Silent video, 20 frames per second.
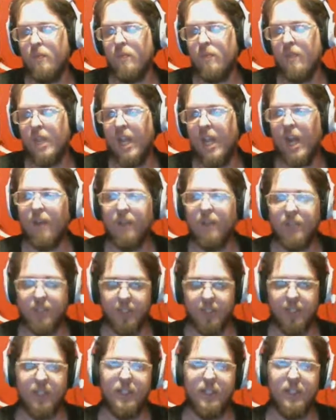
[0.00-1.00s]
haven't
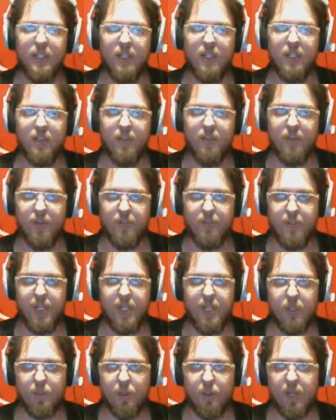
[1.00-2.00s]
done the
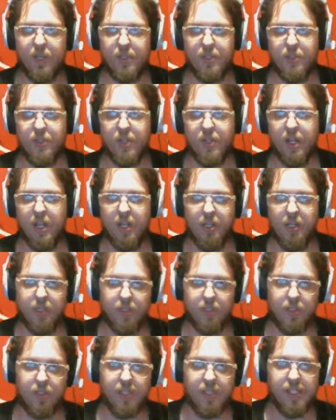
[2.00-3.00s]
mini quest yet
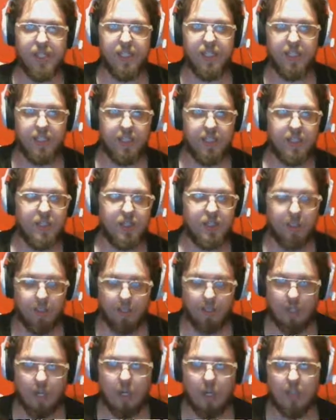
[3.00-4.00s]
to get this
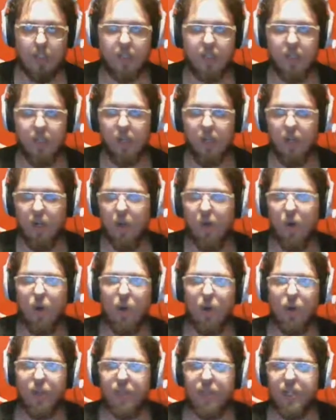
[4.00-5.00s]
unlocked,
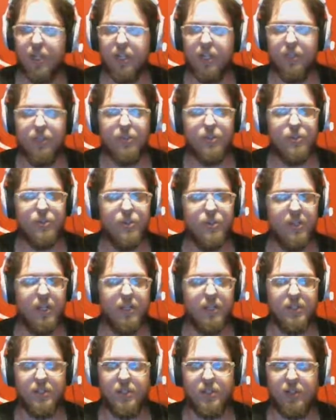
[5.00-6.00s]
all you gotta do is you
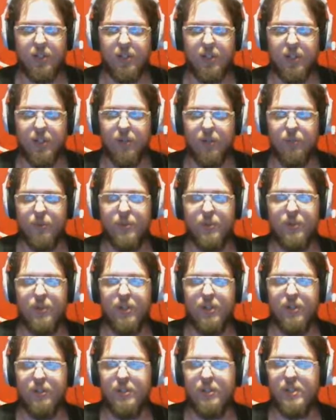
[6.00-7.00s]
gotta start here with
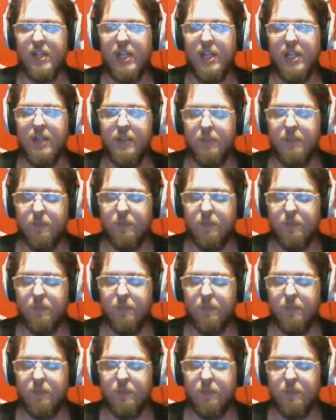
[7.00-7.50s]
Trader Stan.